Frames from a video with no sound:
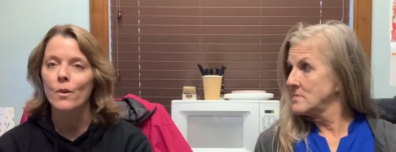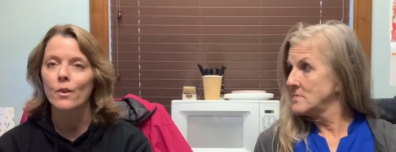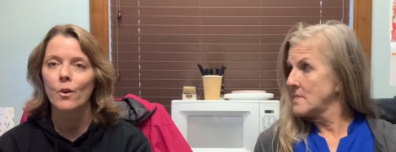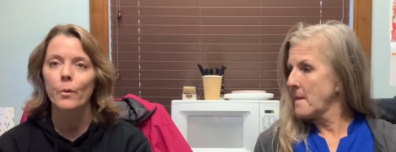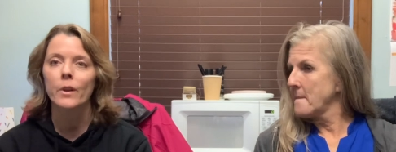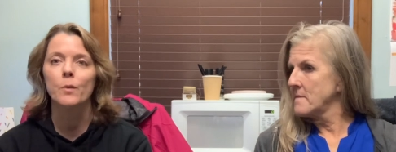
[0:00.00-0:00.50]

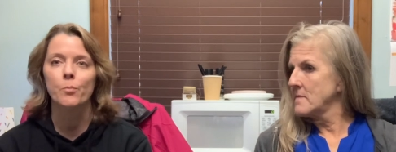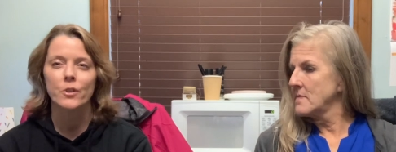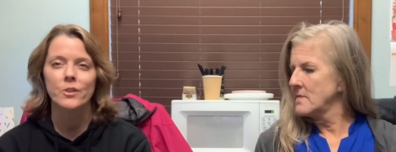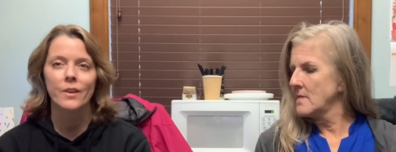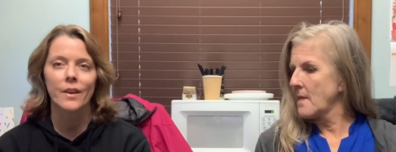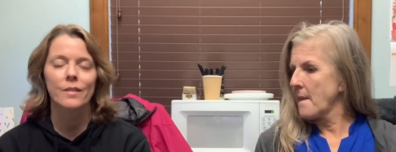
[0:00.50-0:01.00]
Speaker 1: You know, we'd
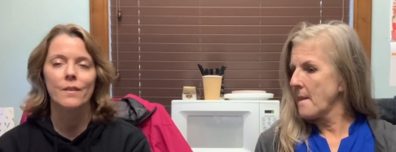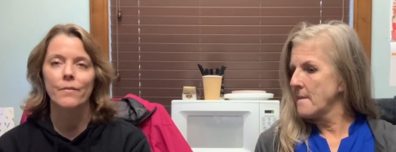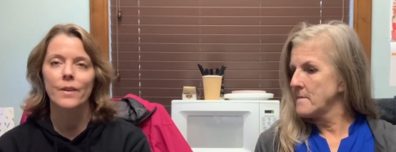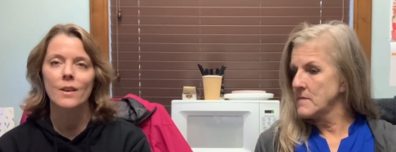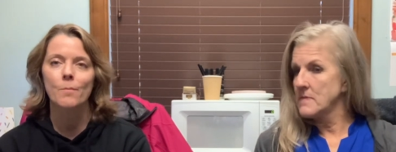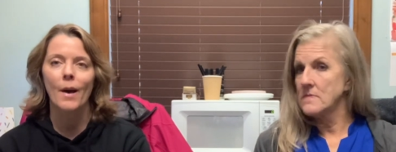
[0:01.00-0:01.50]
appreciate the
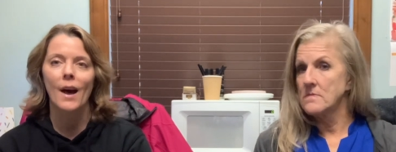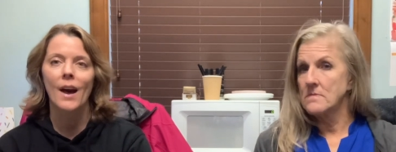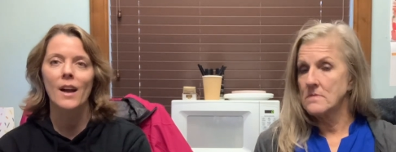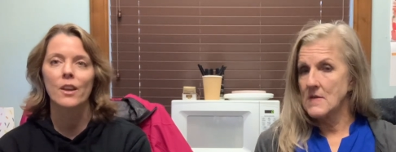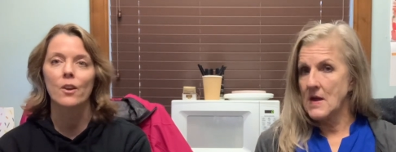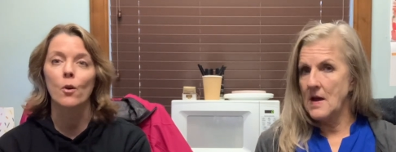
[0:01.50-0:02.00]

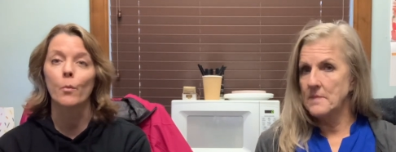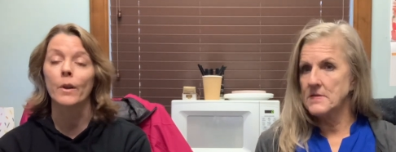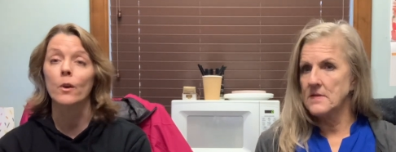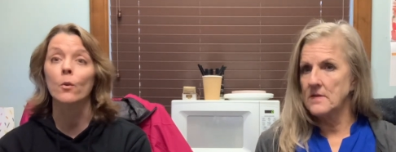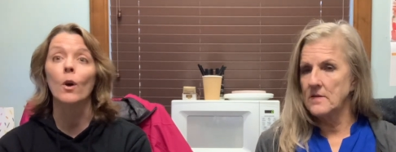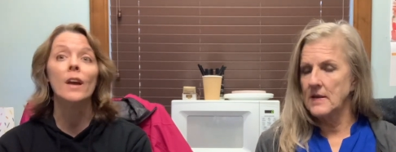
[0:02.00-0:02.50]
feedback. You know
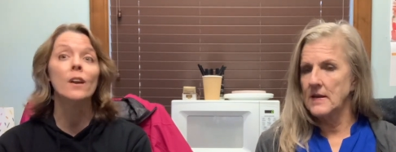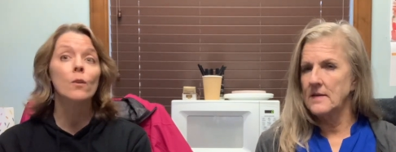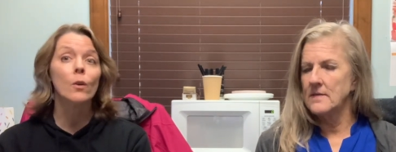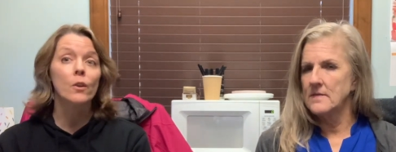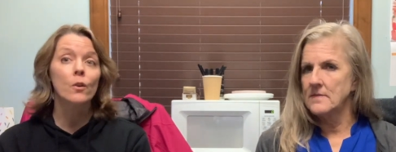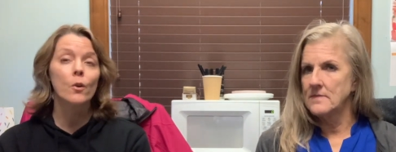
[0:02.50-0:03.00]
Absolutely. what you
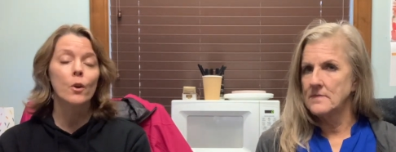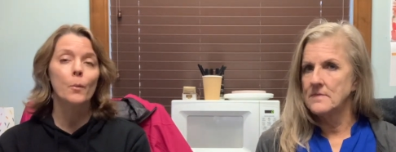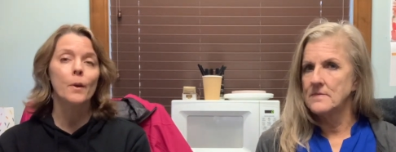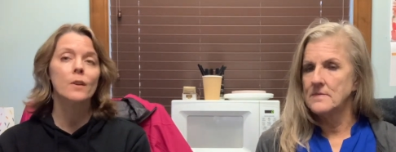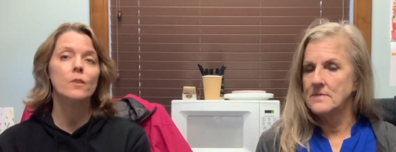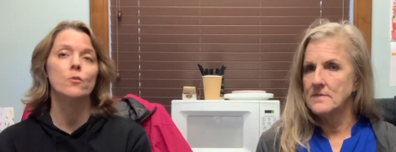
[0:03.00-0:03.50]
and you know
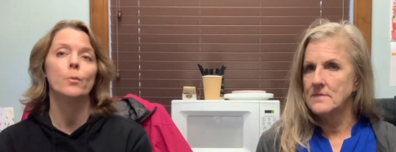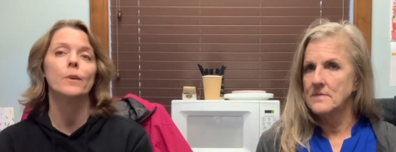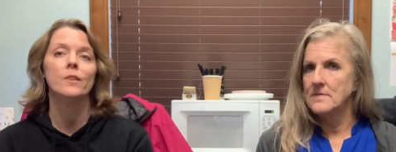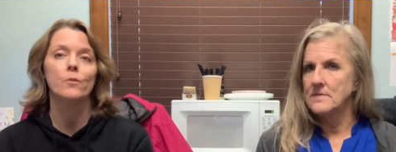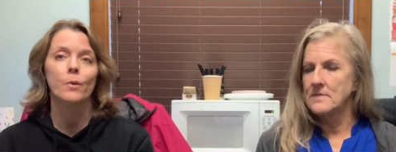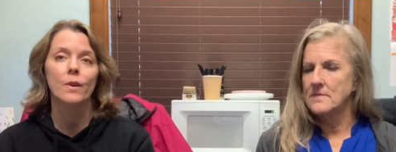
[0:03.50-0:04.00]
going into
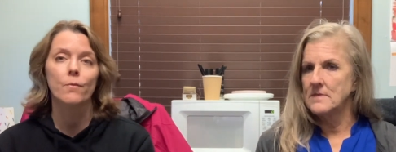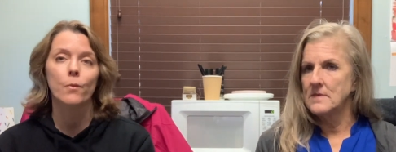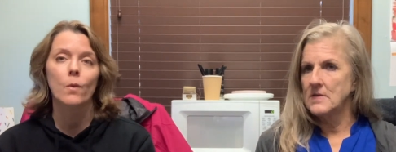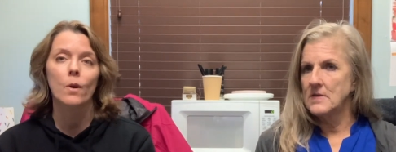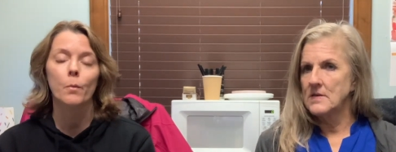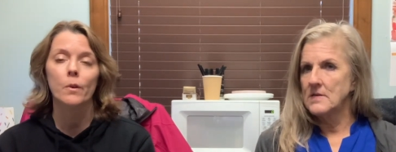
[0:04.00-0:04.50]

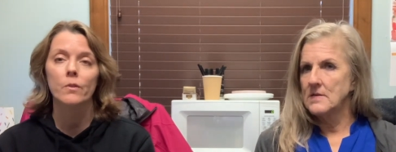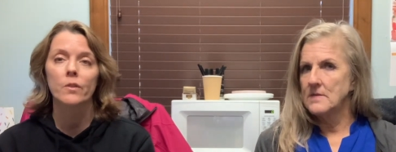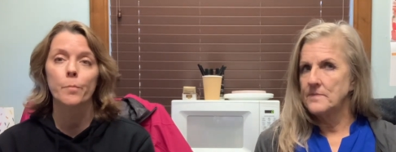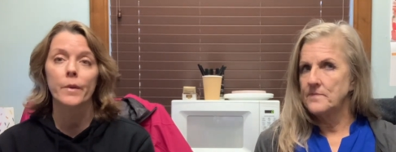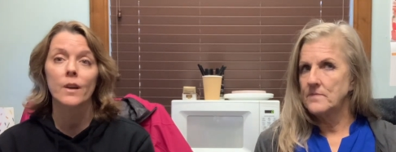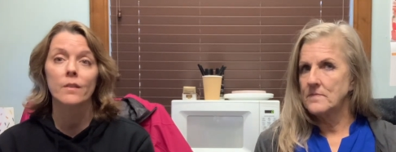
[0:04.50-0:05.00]
2024, what are
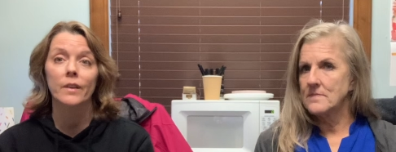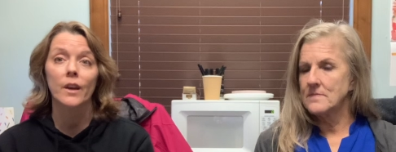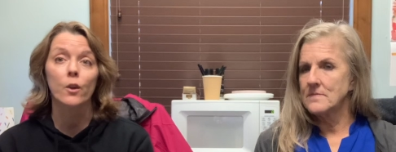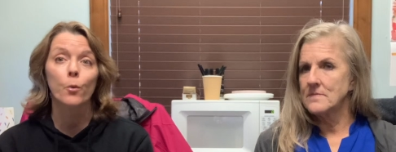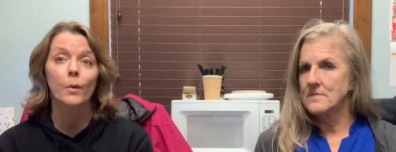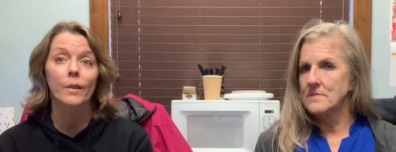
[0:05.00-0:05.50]
some things
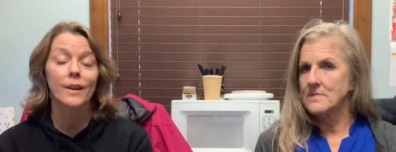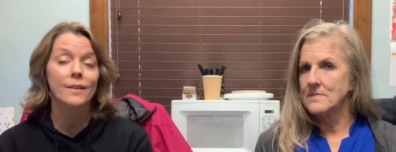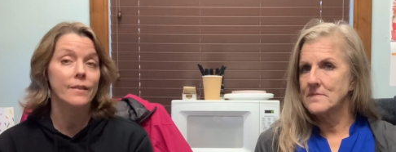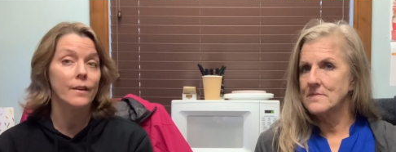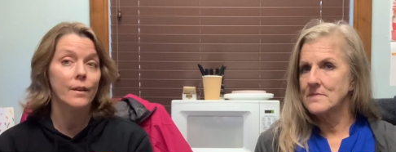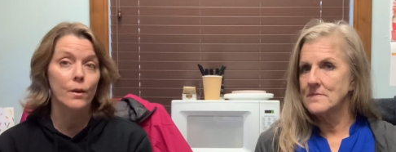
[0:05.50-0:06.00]
that you would
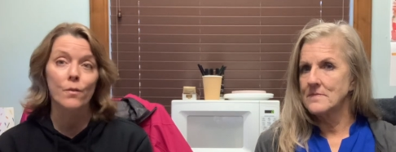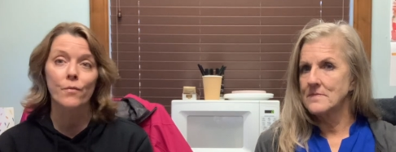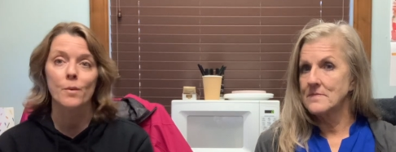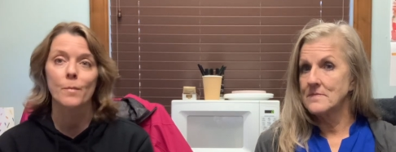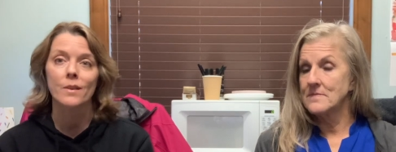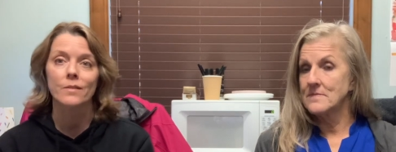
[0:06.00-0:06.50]
like to hear
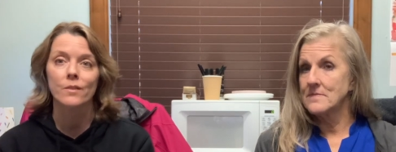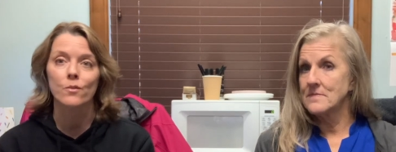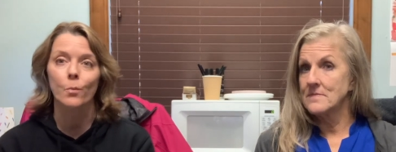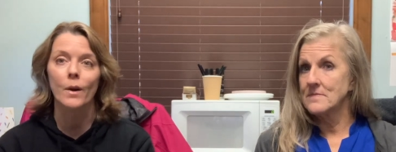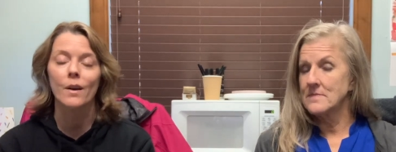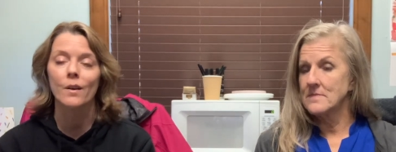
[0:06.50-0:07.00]
from us
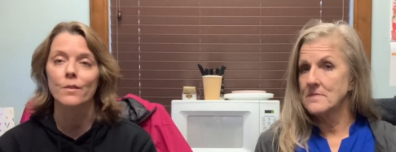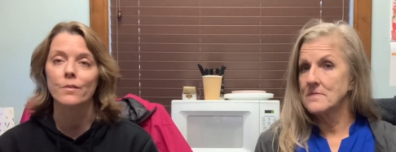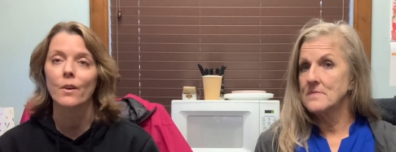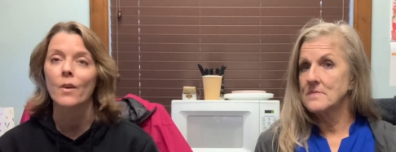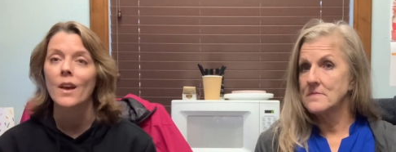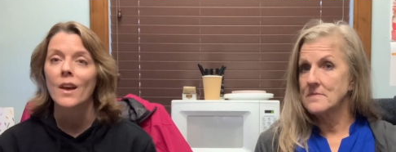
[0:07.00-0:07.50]
as well?
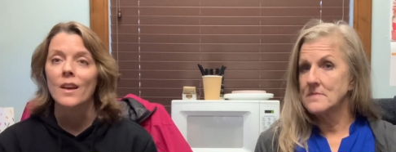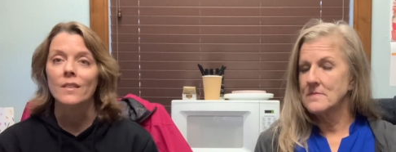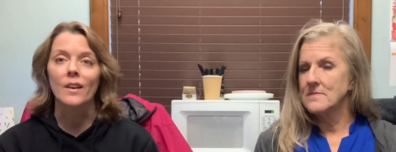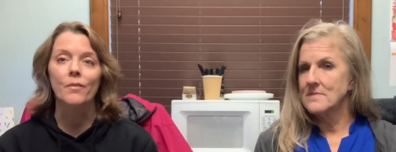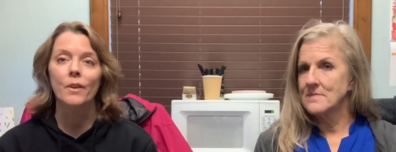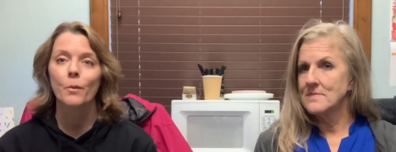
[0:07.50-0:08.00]
So
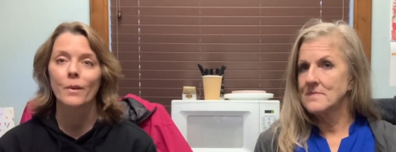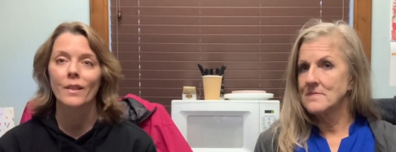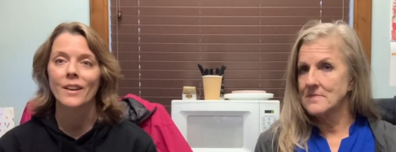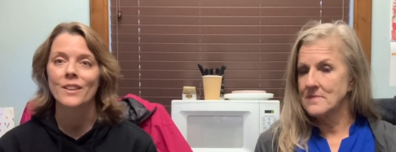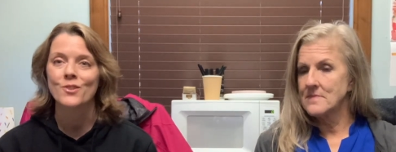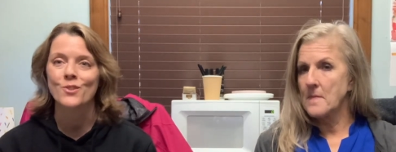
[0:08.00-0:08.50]
definitely
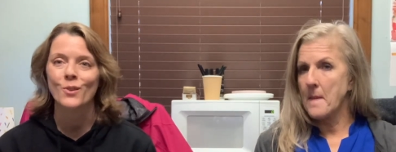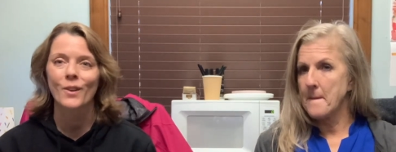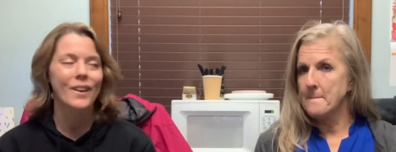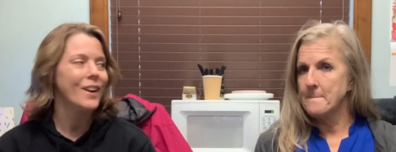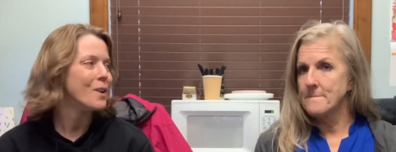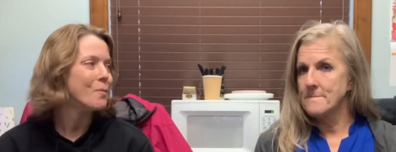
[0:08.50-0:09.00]
would
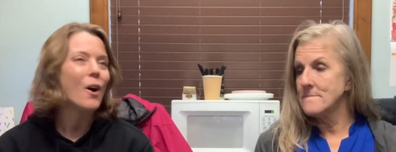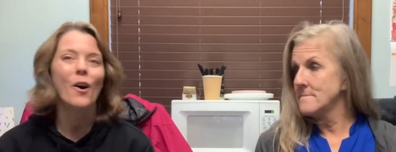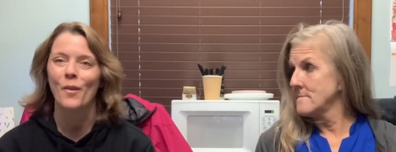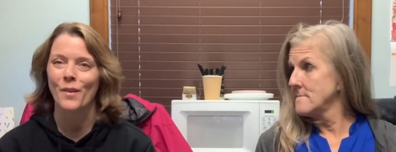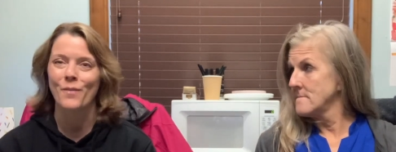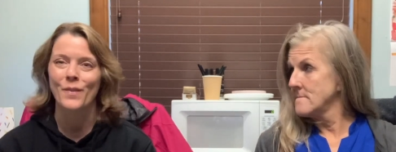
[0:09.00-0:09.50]
enjoy um,
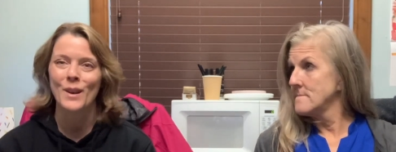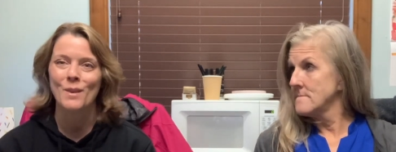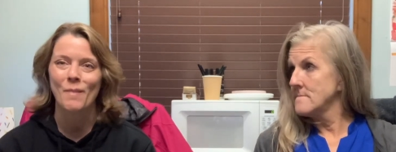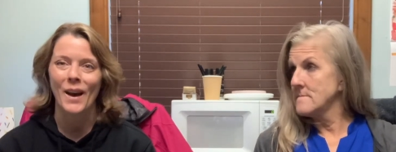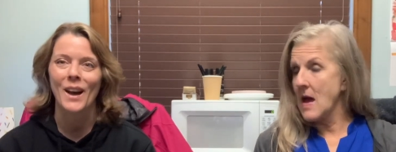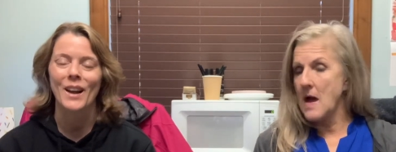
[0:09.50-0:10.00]
all the
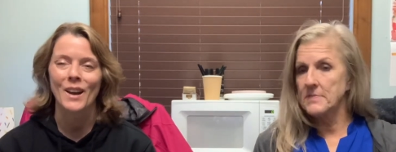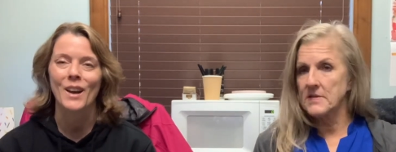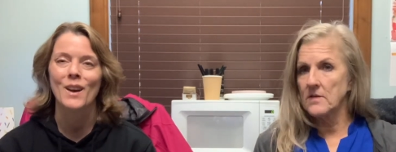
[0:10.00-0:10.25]
feedback. Uh,